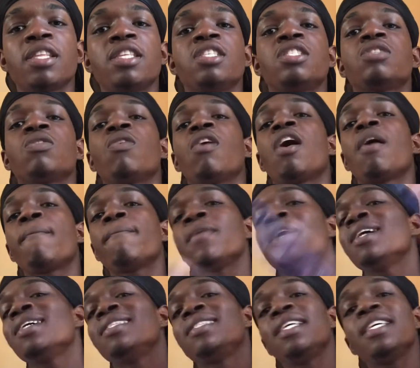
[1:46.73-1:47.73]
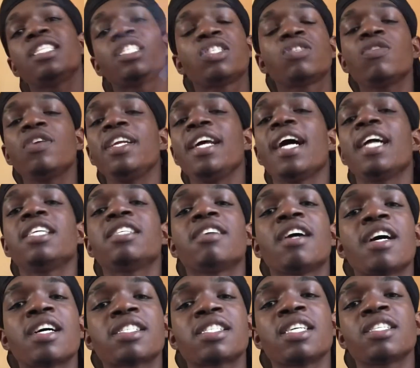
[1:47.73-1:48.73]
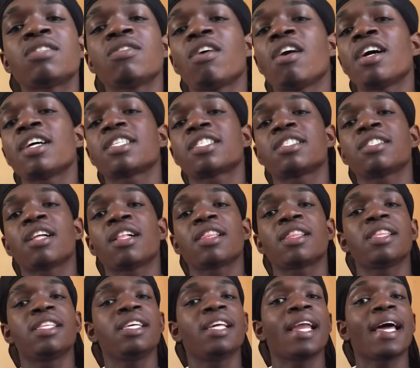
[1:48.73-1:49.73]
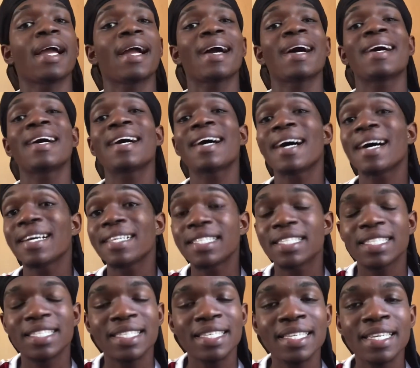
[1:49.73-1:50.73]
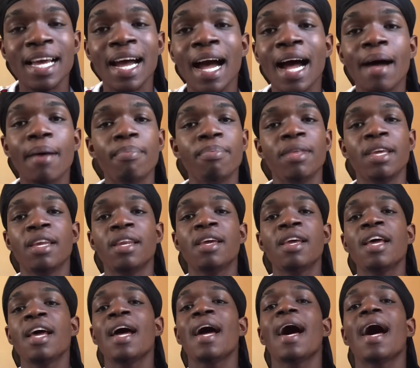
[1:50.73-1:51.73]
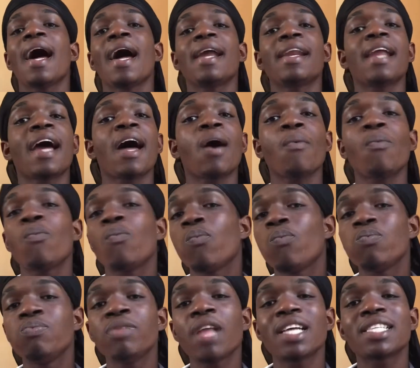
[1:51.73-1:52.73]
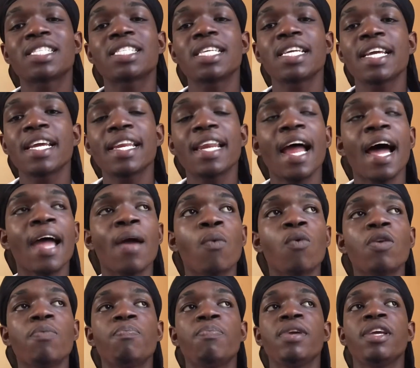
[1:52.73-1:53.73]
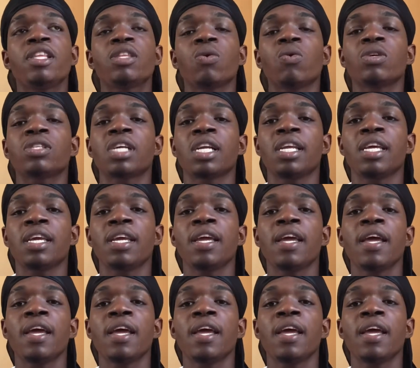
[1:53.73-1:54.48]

So this Julian Draxler to Arsenal deal I can't see happening, and I'm not saying I would be totally